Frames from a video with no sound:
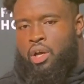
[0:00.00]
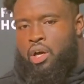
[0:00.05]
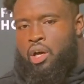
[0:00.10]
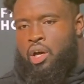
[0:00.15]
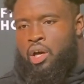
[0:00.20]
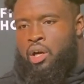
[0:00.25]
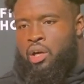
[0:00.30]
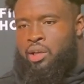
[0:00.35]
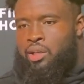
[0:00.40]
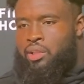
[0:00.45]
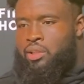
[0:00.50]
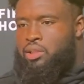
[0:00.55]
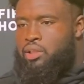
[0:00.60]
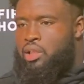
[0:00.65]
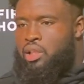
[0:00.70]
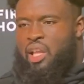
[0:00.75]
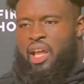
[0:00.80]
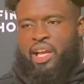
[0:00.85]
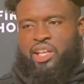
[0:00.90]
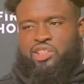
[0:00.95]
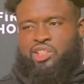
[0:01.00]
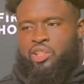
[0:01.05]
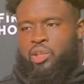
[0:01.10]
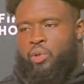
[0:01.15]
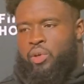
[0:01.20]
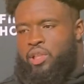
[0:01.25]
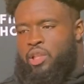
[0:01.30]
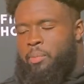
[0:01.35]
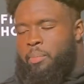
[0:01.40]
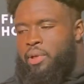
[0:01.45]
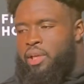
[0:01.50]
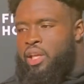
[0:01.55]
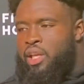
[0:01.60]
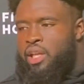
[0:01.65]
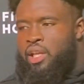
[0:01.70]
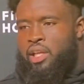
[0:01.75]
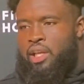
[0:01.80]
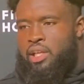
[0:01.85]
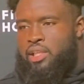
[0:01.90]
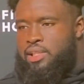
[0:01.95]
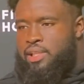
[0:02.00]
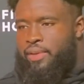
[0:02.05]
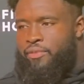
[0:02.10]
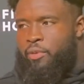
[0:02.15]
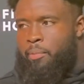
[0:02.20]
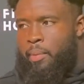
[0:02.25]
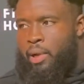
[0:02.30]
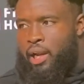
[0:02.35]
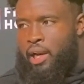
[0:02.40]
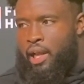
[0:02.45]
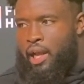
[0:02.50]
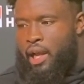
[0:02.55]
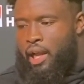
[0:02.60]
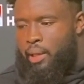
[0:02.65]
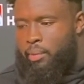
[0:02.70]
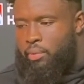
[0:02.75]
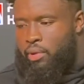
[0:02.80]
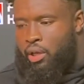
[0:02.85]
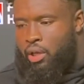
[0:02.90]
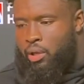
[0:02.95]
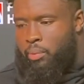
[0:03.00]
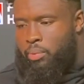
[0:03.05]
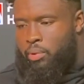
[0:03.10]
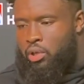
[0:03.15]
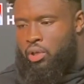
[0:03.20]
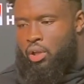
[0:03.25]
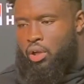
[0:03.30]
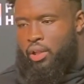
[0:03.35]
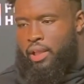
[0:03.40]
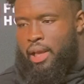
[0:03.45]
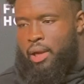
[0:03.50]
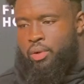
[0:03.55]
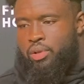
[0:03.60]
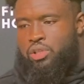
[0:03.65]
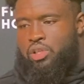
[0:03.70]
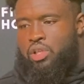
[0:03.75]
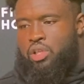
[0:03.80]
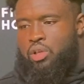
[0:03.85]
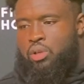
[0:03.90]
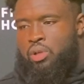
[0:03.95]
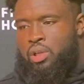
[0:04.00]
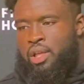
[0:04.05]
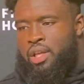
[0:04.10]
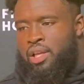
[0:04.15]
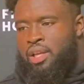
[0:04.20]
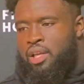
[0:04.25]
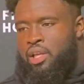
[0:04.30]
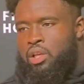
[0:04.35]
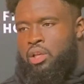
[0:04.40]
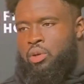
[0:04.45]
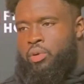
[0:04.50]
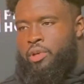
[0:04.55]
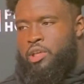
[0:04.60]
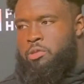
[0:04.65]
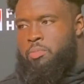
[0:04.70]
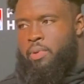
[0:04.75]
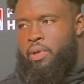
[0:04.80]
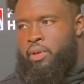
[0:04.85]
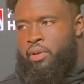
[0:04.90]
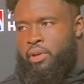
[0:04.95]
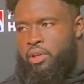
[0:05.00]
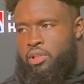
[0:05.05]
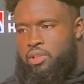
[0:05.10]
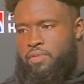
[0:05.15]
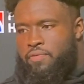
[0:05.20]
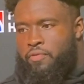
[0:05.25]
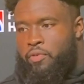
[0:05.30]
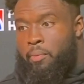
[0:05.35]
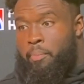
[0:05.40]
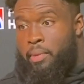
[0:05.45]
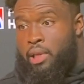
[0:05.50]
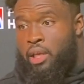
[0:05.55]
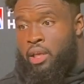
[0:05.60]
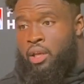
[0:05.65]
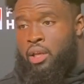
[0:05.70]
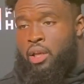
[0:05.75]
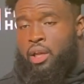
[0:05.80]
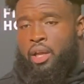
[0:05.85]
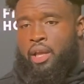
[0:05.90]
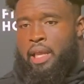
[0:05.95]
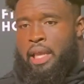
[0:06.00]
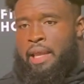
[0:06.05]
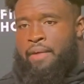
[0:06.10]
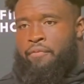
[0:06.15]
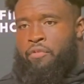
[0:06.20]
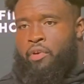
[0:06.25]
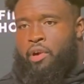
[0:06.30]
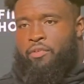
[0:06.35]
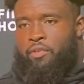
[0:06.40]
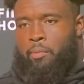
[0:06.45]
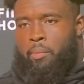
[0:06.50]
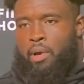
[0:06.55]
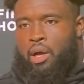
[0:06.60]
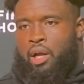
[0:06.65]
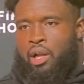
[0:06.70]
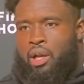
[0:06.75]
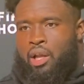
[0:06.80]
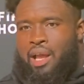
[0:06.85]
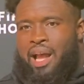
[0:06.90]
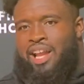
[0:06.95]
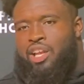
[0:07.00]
The light show at the beginning gets everybody hyped up. You know, that was a unique and new experience for me and for everybody.